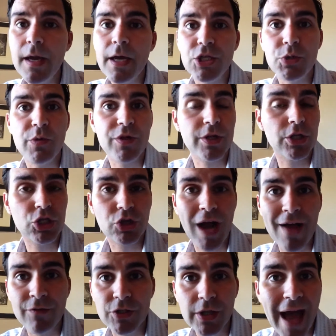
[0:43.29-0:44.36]
She was going to
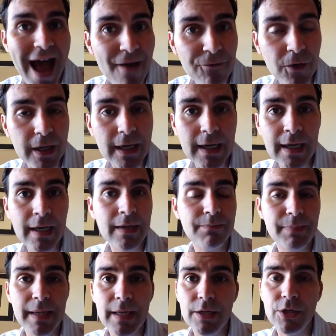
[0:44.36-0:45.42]
travel to Africa
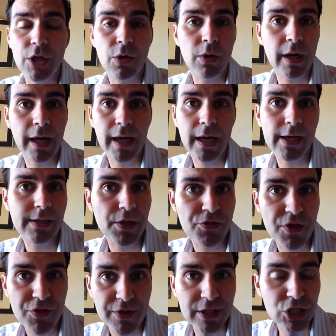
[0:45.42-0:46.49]
and be, you know, an
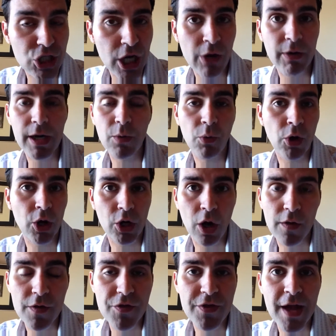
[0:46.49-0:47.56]
assistant charity work,
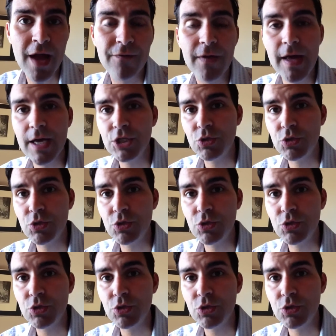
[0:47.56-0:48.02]
all this stuff.